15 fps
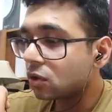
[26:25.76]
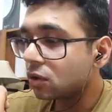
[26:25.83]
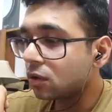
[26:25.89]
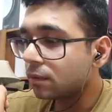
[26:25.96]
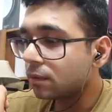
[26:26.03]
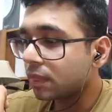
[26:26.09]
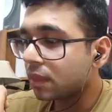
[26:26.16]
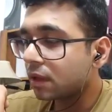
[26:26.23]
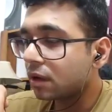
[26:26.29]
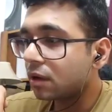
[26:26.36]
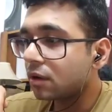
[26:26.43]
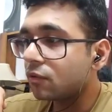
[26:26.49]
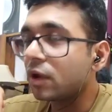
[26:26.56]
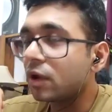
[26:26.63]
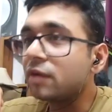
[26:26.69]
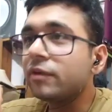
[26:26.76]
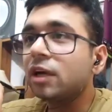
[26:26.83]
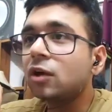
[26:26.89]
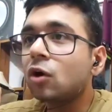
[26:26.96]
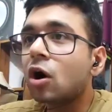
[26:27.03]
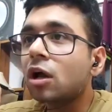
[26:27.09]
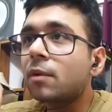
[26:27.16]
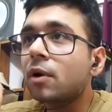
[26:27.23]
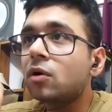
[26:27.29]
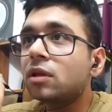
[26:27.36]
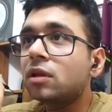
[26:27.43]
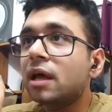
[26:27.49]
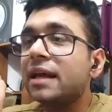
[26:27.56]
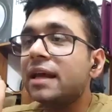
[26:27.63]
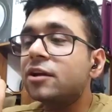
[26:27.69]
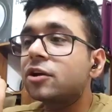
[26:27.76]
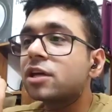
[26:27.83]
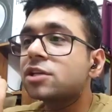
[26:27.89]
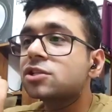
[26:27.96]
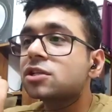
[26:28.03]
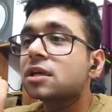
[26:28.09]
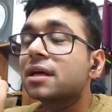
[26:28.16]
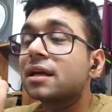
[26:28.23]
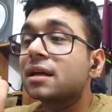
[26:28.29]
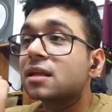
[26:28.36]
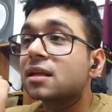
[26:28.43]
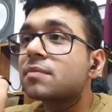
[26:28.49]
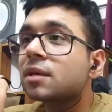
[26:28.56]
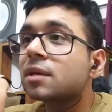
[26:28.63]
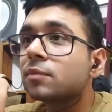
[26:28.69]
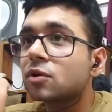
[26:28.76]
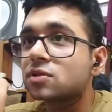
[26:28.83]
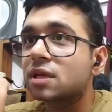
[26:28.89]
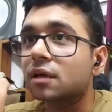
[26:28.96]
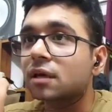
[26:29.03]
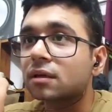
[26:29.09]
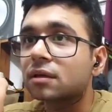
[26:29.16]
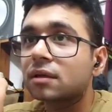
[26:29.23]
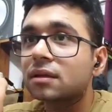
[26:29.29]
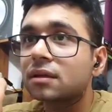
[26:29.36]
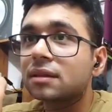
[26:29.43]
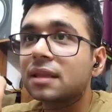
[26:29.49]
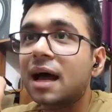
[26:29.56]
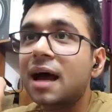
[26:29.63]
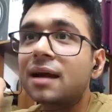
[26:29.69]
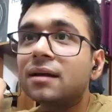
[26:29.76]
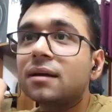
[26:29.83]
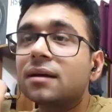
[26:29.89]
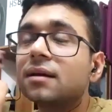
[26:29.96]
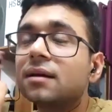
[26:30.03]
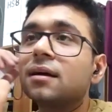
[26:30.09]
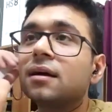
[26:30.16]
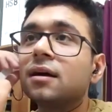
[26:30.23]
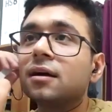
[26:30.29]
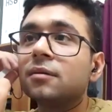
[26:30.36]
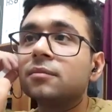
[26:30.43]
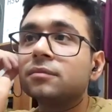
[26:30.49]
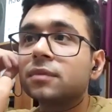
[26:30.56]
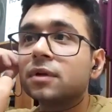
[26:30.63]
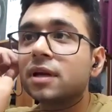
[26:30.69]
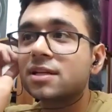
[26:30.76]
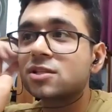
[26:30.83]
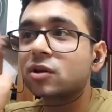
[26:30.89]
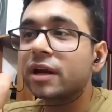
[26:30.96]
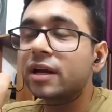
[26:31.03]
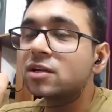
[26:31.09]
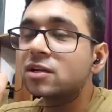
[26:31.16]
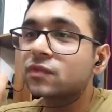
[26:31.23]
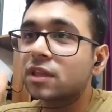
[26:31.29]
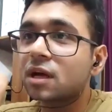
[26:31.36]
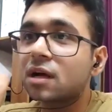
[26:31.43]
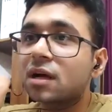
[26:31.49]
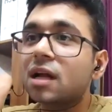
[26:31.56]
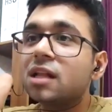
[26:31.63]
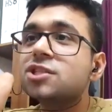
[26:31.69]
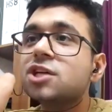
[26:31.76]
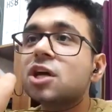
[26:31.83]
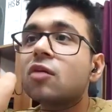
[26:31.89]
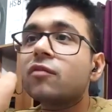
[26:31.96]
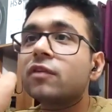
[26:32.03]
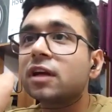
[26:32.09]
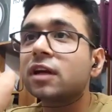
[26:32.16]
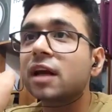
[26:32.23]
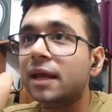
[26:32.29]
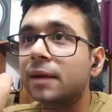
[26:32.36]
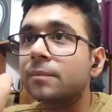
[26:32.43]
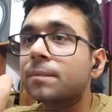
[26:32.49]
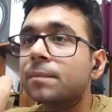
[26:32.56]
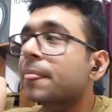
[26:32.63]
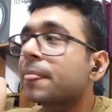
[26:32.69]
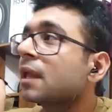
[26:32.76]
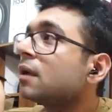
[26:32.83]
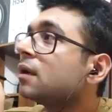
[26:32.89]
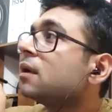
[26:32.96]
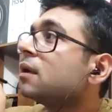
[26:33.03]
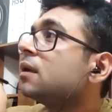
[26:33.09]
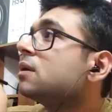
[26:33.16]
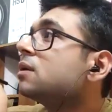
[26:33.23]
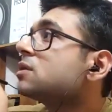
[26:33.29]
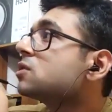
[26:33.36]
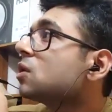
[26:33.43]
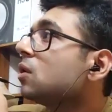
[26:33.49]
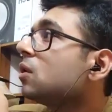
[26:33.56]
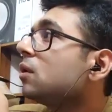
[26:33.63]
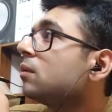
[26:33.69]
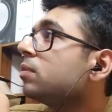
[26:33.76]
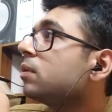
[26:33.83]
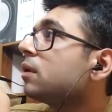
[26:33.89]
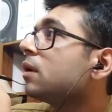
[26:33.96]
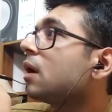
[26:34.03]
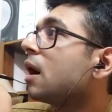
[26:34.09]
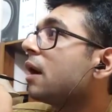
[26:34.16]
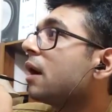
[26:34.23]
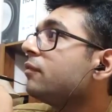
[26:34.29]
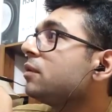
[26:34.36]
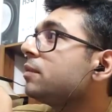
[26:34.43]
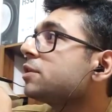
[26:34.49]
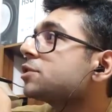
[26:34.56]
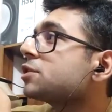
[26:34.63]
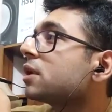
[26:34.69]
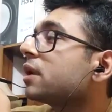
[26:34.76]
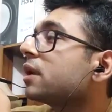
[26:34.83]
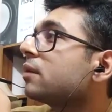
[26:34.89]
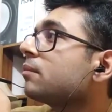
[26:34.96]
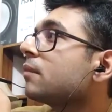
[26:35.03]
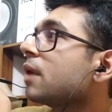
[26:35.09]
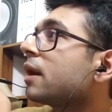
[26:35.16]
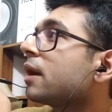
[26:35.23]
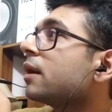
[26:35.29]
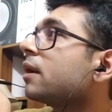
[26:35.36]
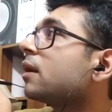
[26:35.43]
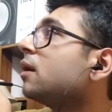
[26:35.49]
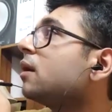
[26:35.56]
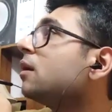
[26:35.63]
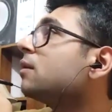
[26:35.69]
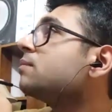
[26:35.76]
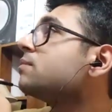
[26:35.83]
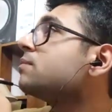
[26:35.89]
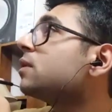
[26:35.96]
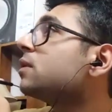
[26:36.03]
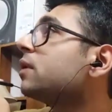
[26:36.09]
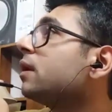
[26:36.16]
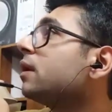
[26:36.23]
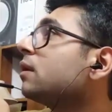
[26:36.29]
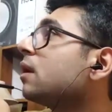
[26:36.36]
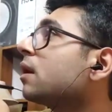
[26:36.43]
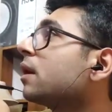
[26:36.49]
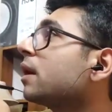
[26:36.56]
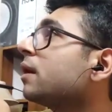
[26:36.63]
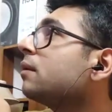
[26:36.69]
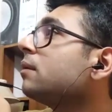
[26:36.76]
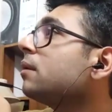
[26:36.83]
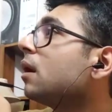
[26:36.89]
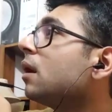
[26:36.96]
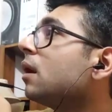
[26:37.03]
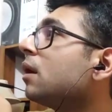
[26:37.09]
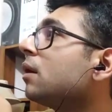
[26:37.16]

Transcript: So when we talk about the enriched rhythmic music that resonates with the culture of a tribe, so I will be sharing my screen again,